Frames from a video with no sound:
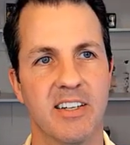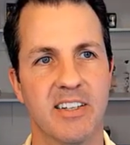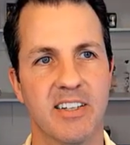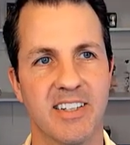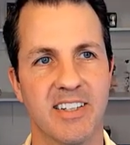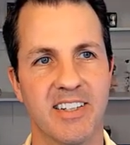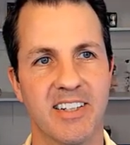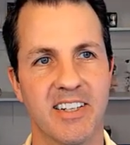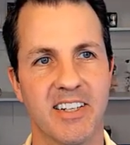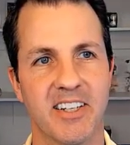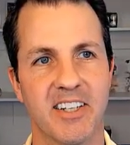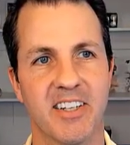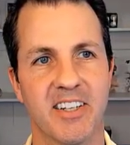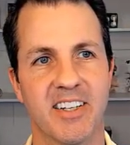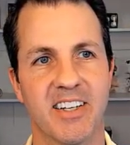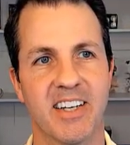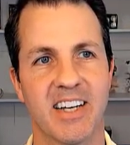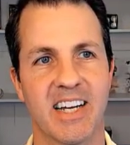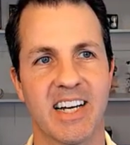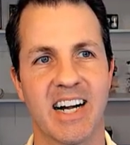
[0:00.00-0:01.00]

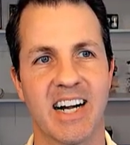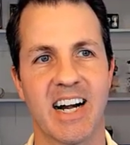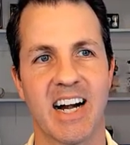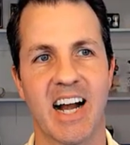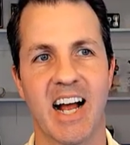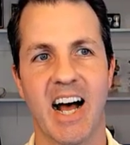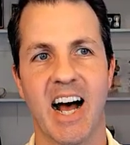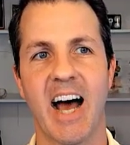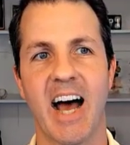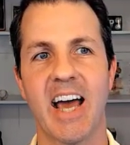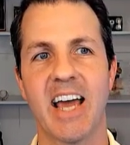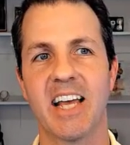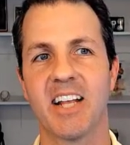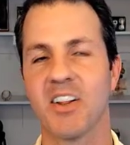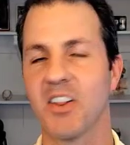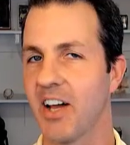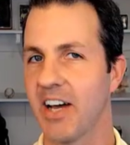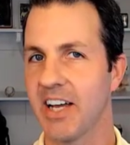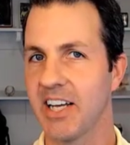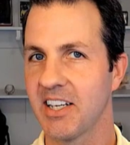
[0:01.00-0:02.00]
I
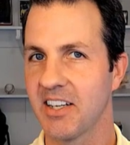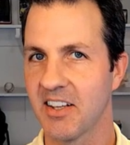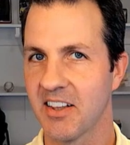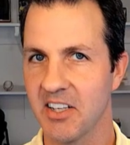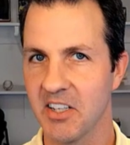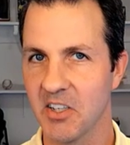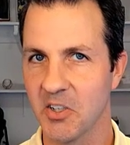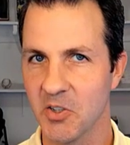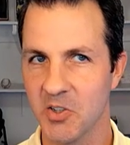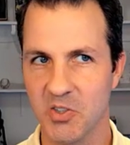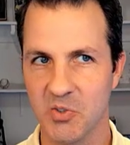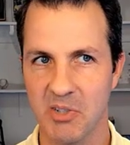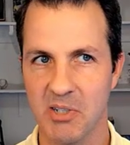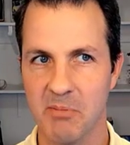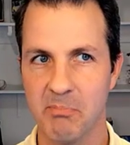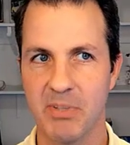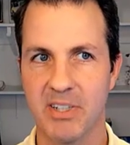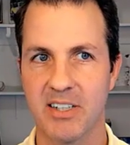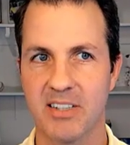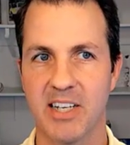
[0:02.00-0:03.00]
like
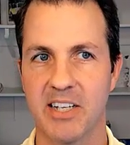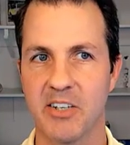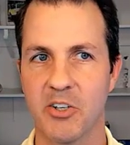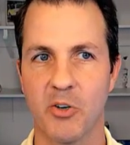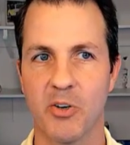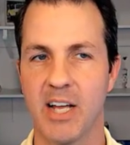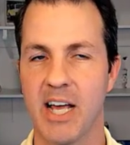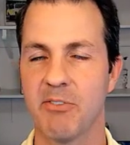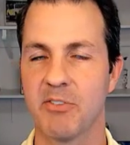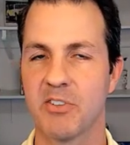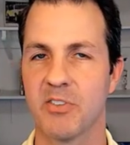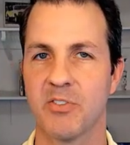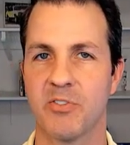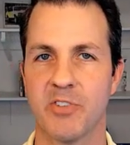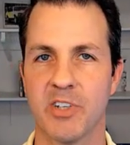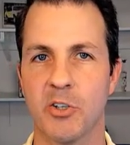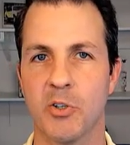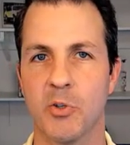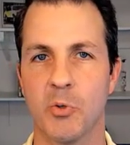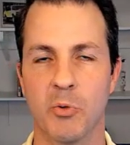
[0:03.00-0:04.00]
Thinkorswim because I don't have to
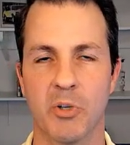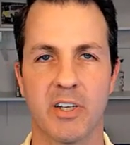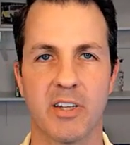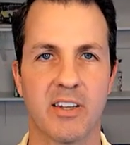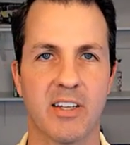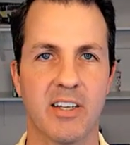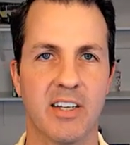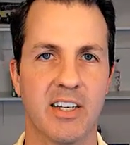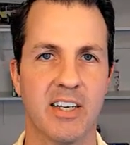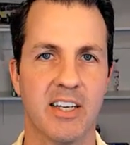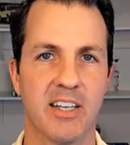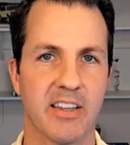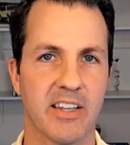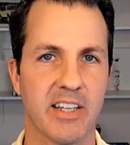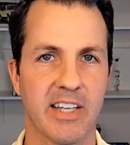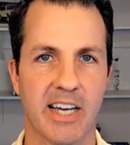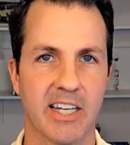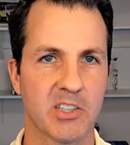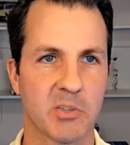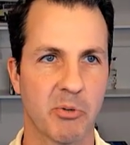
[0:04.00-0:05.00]
fiddle with
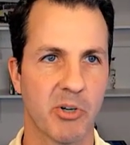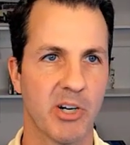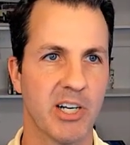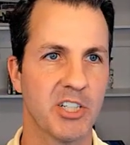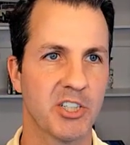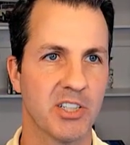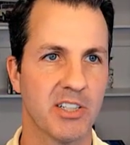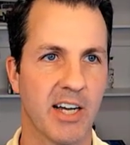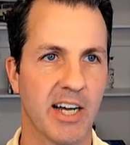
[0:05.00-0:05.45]
the expiration.